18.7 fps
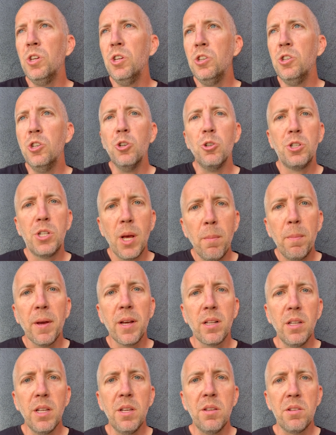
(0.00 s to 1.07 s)
you'll
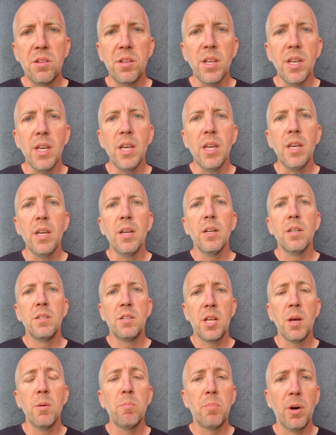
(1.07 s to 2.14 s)
typically see
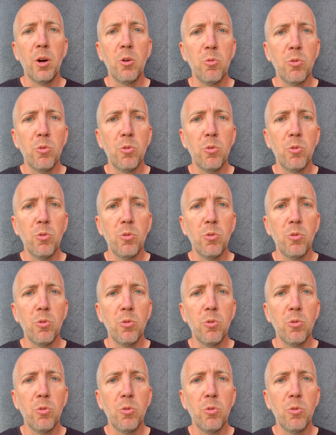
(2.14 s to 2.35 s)
tempo